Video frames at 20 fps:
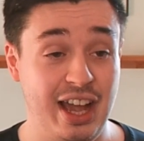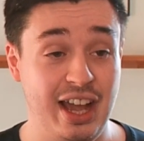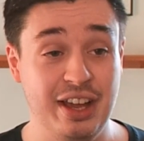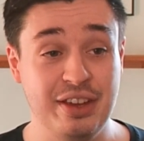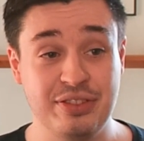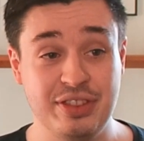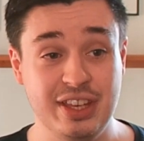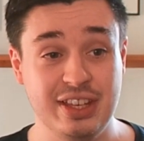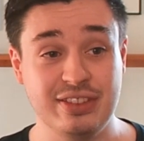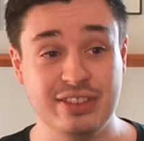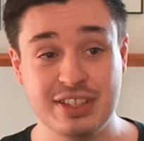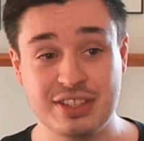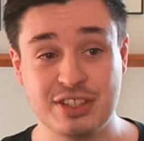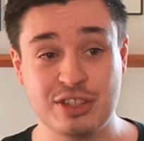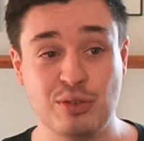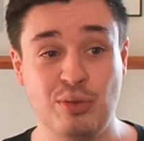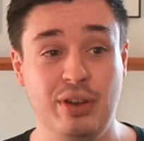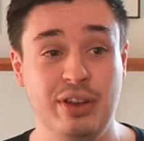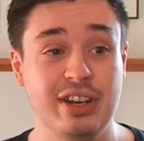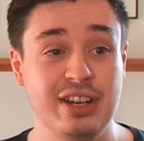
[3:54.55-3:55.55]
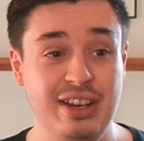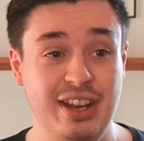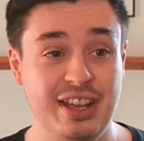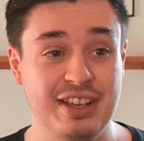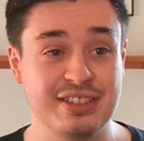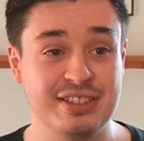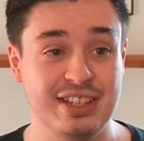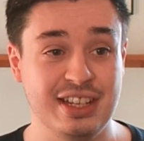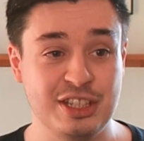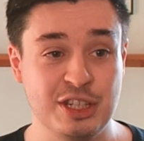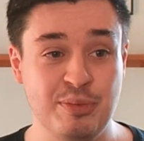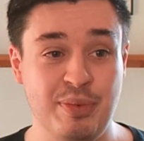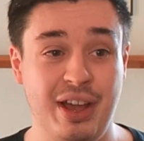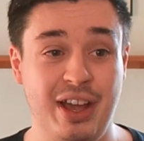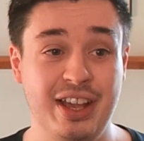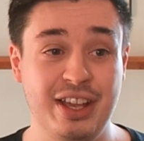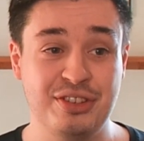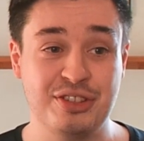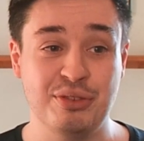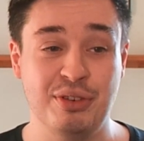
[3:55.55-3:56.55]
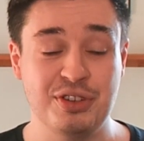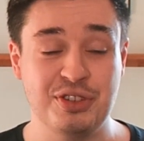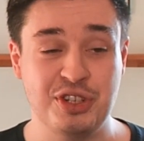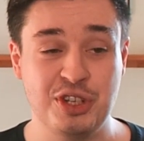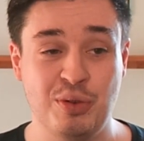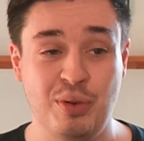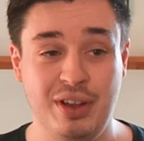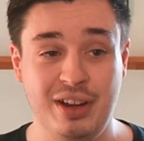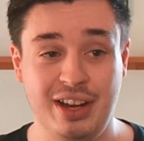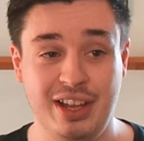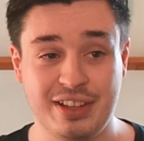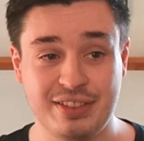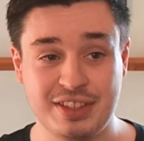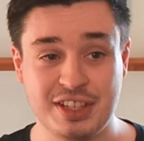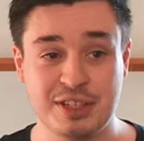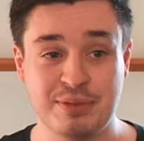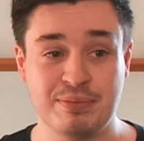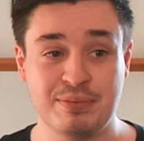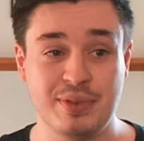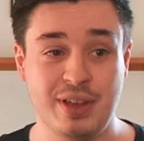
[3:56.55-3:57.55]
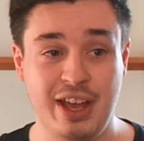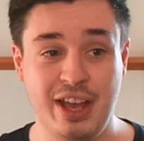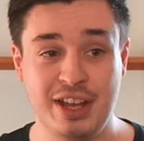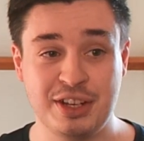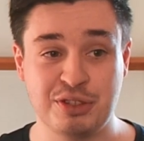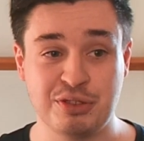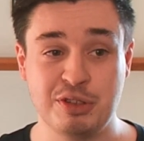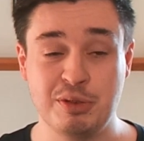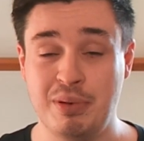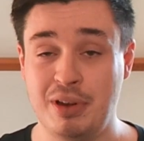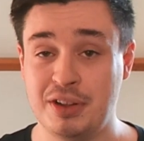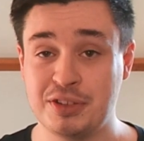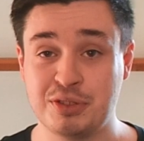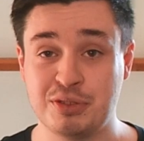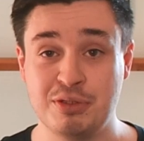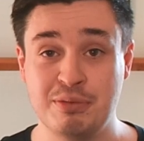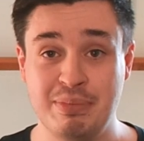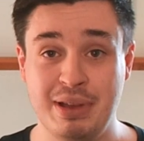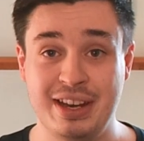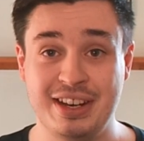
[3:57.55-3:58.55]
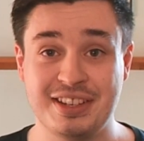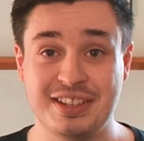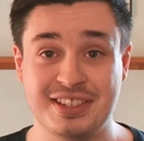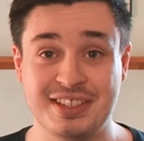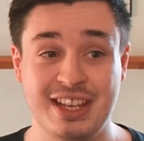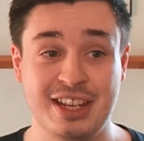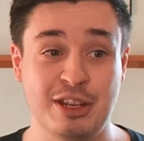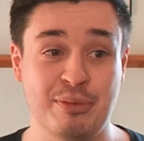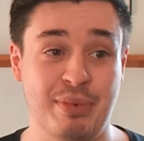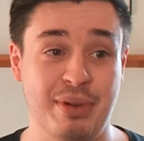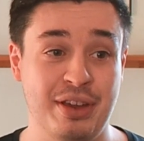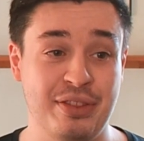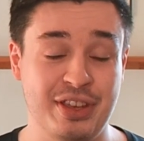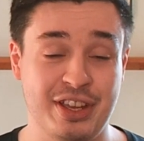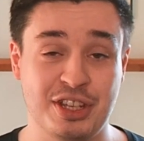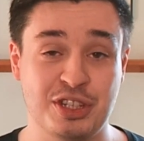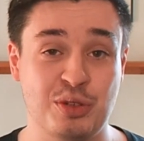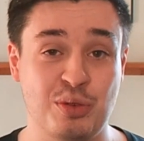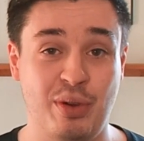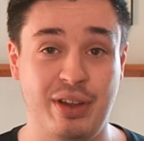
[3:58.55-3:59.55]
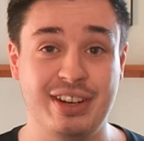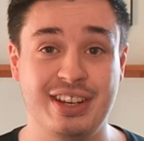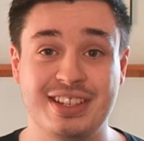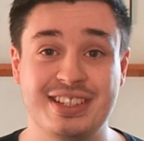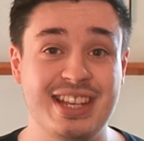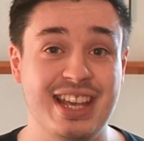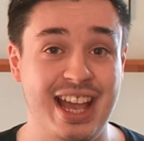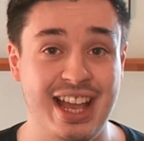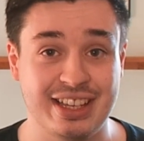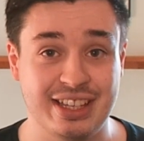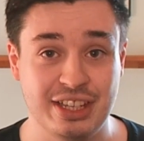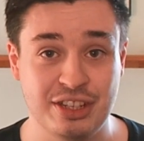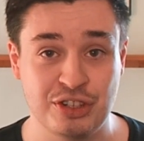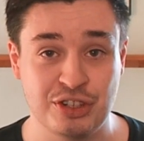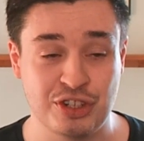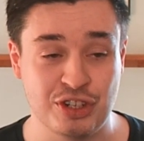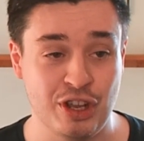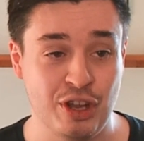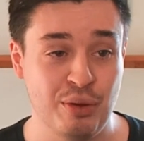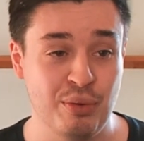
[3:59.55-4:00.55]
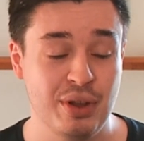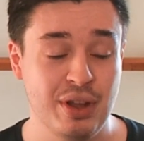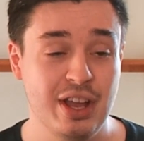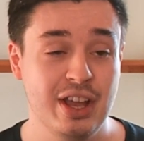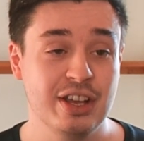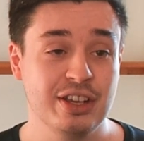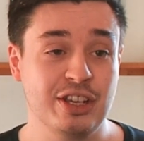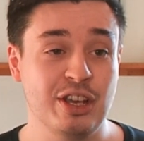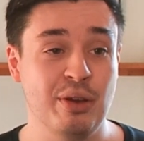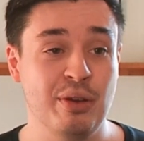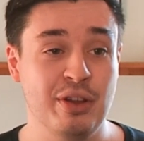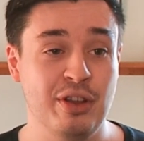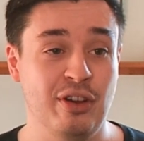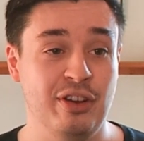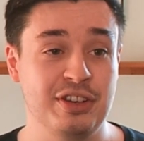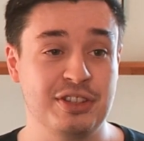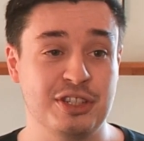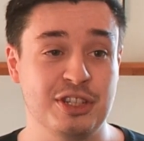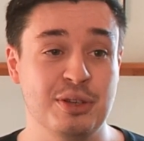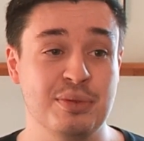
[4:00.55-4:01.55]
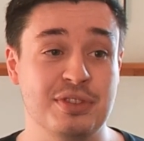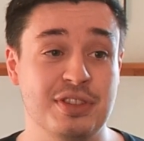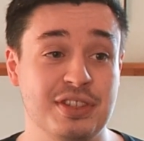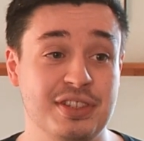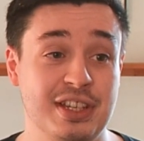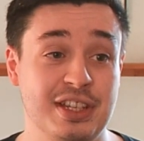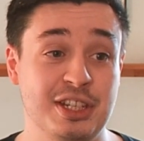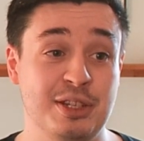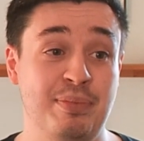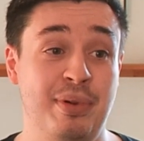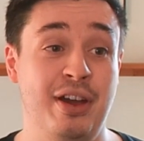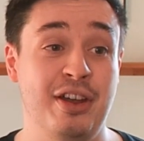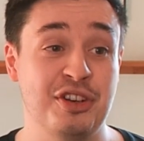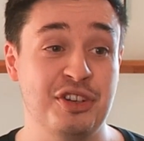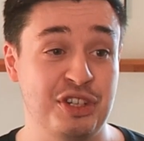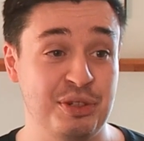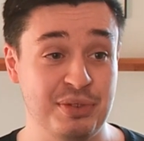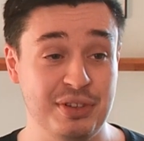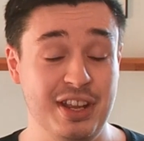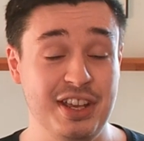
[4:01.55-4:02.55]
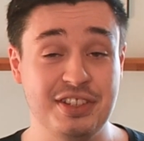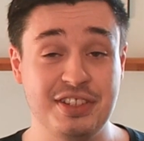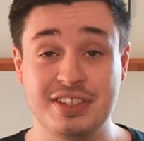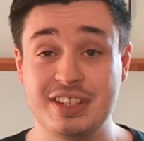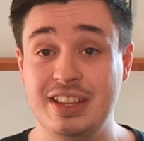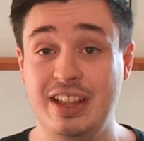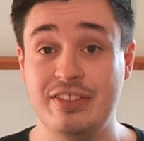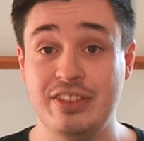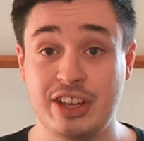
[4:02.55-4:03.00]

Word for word: I think this is quite a nice setup. I do actually quite like this uh, and Bennett setup. I think it's quite an attacking show going on in terms of the centre partnership. So, nice to see that.